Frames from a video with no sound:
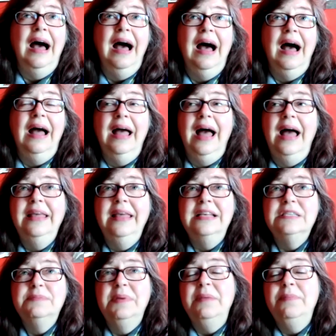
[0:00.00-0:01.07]
I, I
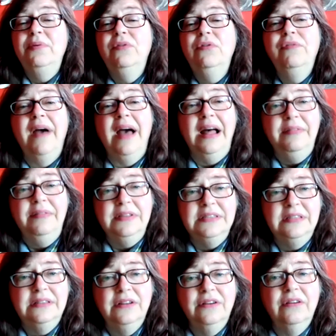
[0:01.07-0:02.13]
guess people who've had this
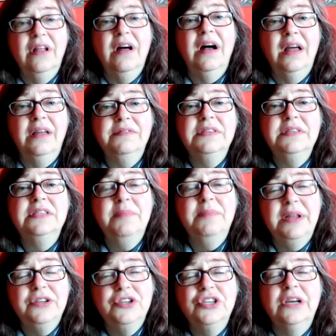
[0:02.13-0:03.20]
in their lives,
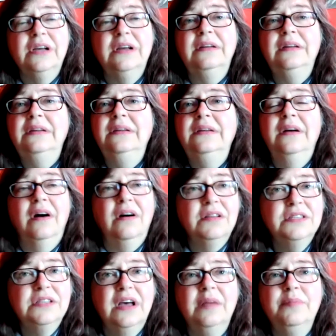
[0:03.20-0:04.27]
dementia,
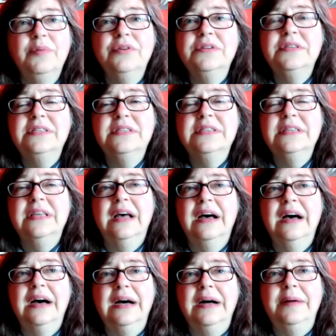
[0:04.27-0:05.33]
Alzheimer's,
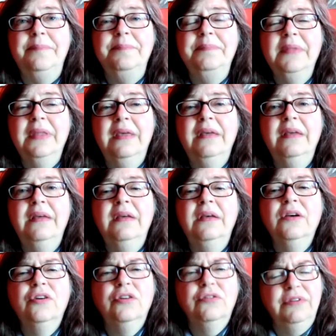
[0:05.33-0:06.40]
um,
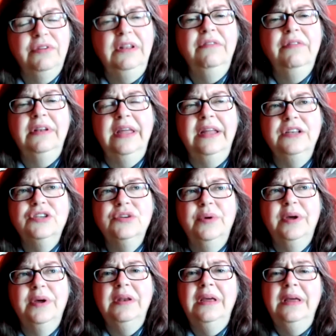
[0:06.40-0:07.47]
could really relate to
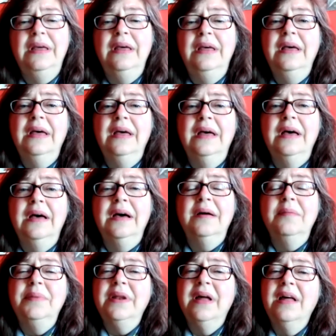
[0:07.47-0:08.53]
it.
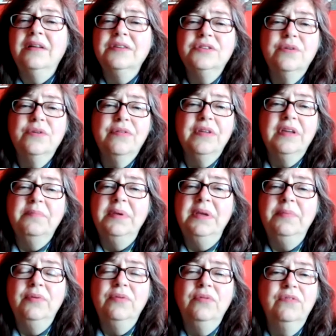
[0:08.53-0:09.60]
But I also think
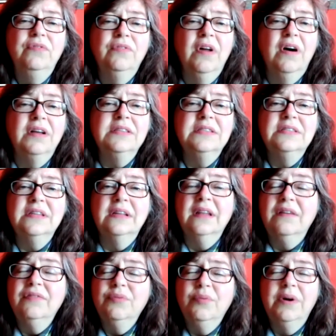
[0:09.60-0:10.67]
people who've lost a
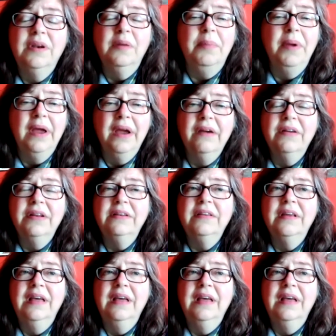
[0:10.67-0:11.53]
loved one, a parent,